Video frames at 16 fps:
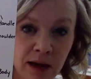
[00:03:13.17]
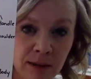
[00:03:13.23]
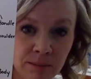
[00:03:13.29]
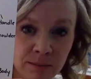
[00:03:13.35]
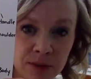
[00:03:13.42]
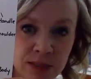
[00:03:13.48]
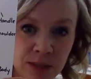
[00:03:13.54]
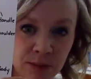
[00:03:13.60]

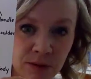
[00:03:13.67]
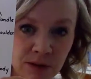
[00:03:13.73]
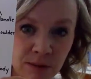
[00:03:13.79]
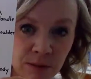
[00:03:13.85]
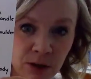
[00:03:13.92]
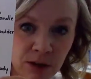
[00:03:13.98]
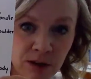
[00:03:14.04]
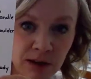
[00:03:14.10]
Some of them
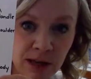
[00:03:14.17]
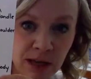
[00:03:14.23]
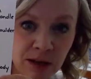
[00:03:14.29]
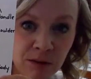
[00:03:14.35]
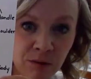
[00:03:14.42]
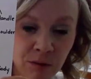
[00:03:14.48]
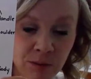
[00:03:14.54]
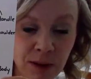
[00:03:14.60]

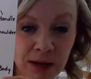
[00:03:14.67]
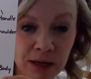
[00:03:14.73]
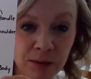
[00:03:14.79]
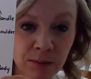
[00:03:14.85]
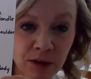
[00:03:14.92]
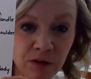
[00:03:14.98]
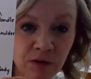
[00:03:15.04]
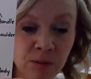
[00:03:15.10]
reminded
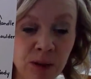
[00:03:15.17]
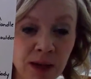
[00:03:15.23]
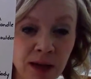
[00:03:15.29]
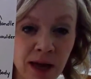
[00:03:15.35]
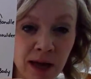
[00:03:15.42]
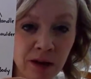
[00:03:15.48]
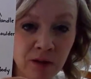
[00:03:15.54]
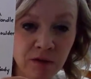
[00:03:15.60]
me of
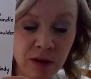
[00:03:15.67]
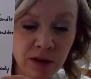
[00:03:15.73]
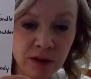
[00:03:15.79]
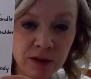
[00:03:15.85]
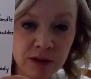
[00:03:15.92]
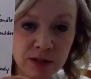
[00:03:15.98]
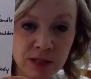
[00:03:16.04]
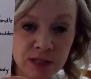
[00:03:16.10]
peacock
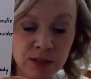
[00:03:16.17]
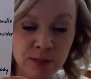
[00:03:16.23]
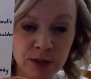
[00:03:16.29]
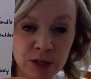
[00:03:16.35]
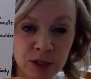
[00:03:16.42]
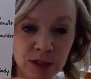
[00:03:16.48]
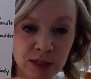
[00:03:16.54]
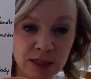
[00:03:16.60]
feathers,
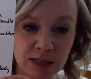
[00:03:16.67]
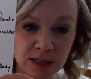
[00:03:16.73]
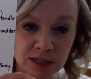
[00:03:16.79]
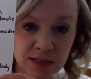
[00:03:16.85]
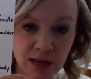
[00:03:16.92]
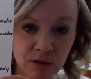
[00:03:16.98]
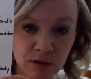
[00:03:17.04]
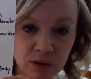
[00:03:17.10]
especially since
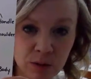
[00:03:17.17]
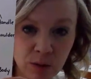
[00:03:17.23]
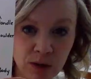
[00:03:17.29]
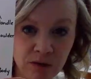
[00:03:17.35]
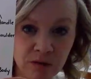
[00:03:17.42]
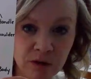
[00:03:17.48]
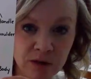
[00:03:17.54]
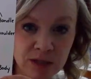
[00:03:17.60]
that was one
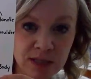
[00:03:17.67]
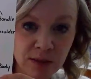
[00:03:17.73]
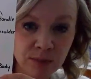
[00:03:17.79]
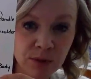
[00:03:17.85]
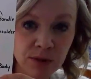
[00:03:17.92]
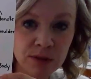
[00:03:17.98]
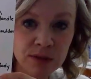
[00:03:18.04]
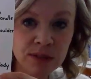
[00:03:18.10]
of her
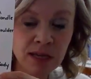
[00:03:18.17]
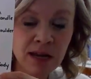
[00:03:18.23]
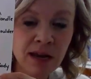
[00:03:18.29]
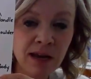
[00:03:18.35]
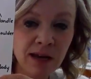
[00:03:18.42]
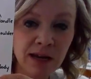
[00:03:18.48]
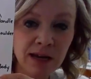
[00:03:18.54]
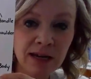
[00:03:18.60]
symbols.
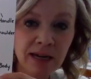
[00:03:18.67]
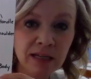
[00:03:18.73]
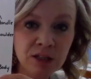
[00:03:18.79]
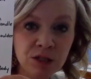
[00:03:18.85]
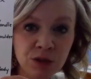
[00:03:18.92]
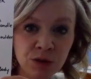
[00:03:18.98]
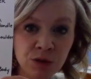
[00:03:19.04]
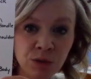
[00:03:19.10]
And I
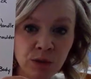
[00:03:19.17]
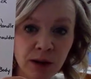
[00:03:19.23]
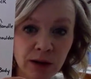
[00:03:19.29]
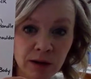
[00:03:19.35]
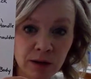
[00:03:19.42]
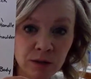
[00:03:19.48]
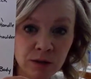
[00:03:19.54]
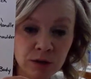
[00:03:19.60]
do
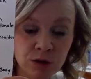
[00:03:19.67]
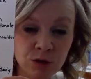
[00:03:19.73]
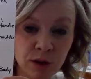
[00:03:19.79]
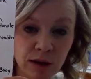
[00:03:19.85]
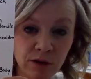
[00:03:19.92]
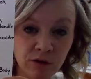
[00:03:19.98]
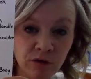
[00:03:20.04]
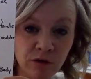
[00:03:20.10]
want you to try
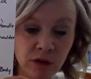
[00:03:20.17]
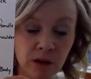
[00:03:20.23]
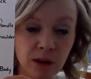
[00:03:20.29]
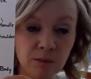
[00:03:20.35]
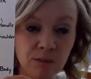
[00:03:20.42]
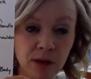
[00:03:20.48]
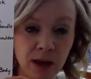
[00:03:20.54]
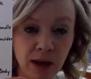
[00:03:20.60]
to fill
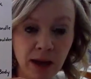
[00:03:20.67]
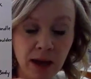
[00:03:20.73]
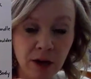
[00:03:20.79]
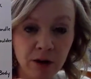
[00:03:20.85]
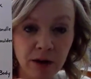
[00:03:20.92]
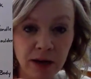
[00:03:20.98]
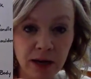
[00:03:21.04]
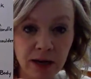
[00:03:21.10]
up that
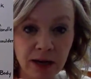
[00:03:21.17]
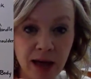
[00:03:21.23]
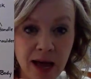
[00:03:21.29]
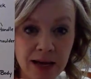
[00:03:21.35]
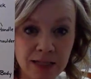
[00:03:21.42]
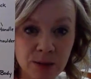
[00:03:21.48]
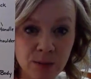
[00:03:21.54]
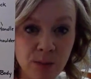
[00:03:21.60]
area
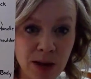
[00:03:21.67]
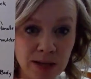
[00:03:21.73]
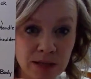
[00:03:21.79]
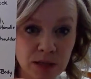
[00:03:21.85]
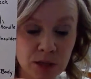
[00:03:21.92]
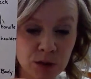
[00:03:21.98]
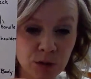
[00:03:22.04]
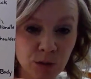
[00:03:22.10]
as
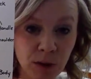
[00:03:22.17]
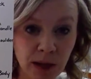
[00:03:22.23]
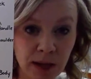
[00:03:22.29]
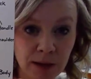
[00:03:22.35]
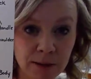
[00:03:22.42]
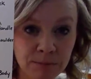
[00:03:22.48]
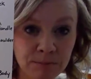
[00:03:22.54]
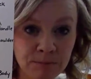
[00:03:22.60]
best as you
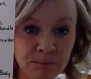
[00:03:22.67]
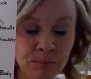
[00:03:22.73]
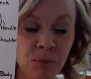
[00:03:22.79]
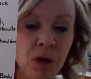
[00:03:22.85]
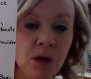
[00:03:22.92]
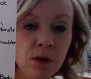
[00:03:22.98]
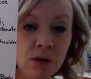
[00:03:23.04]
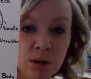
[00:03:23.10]
can.
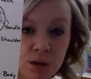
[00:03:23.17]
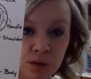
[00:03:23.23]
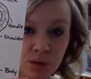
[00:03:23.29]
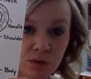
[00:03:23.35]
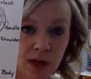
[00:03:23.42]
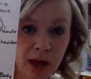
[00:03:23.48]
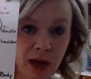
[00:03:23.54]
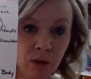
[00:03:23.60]

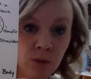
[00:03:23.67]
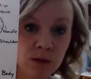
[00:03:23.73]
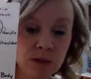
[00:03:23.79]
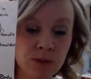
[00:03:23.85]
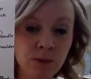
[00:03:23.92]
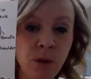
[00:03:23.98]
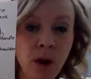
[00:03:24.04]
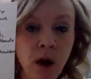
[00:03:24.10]
So that
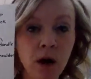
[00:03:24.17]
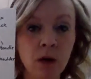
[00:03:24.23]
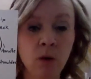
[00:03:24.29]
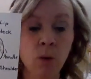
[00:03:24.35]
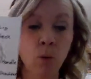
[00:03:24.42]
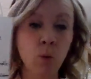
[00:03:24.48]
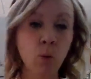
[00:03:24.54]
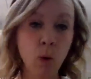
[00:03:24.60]
was
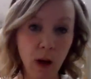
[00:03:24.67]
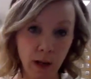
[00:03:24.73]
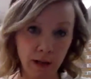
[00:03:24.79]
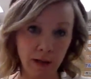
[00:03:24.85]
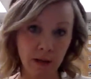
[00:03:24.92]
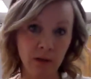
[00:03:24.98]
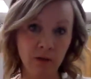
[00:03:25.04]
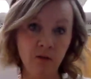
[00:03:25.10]
part
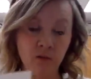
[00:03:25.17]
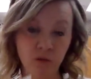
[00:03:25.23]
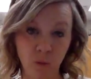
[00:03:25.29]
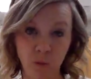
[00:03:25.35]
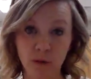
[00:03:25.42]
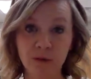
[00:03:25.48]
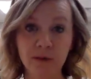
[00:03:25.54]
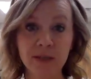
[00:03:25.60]
1
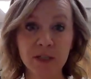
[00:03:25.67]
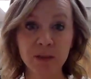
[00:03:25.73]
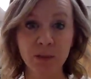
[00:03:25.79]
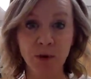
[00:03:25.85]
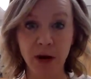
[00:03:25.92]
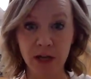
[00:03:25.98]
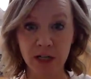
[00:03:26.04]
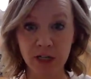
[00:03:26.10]
for this
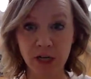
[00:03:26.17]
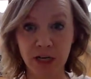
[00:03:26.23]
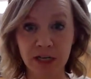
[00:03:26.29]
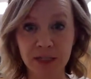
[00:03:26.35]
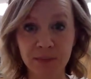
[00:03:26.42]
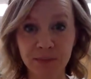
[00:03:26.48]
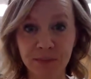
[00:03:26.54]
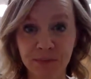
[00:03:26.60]

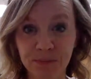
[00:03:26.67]
project.